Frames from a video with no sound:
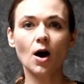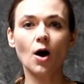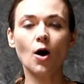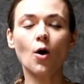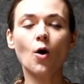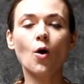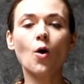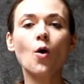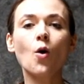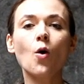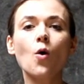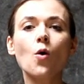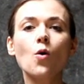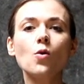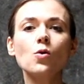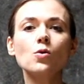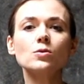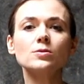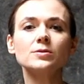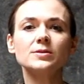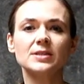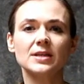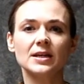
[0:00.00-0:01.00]
a
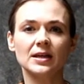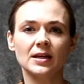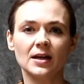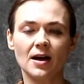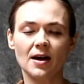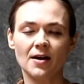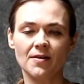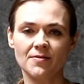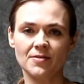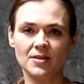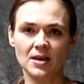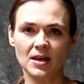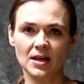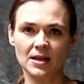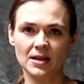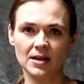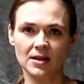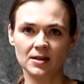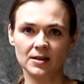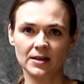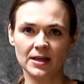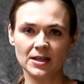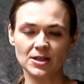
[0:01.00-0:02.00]
holding of the
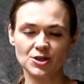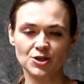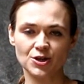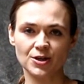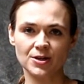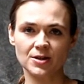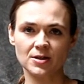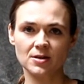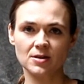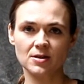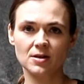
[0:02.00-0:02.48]
inhalation,